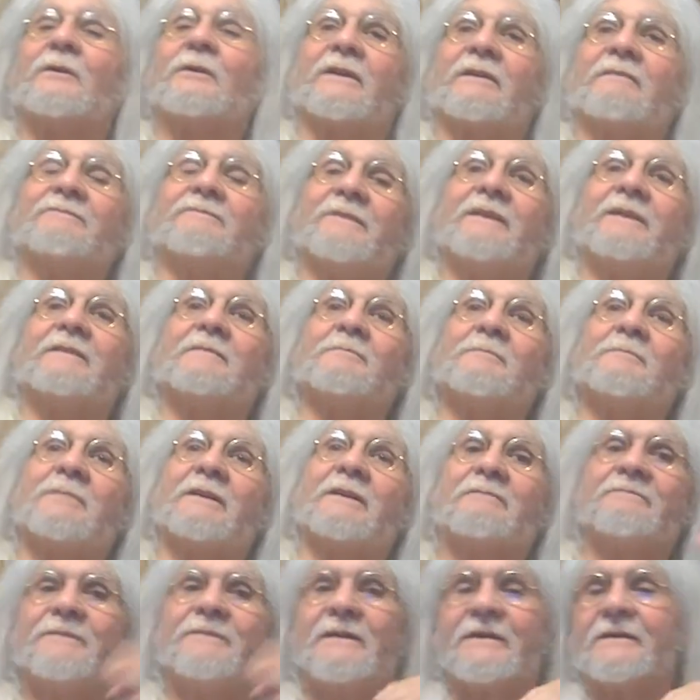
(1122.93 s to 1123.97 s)
what I'm feeling, but
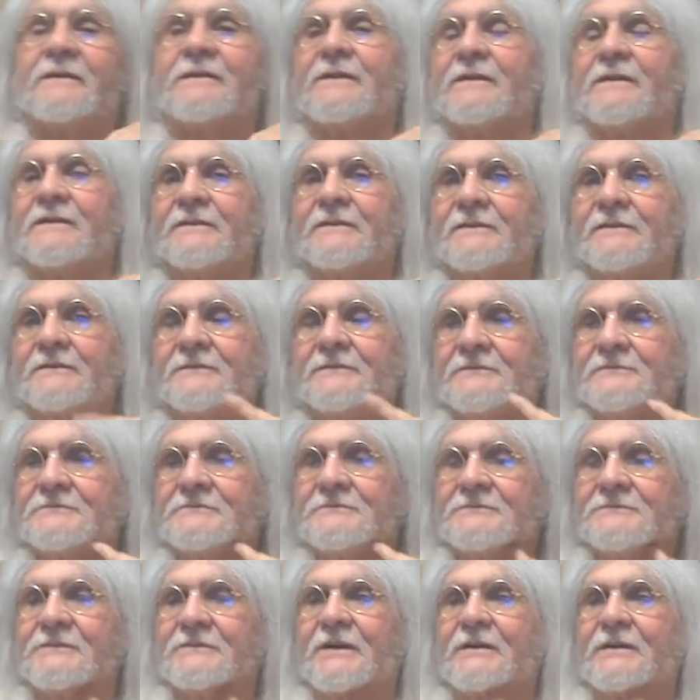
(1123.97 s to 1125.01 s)
I'm feeling it.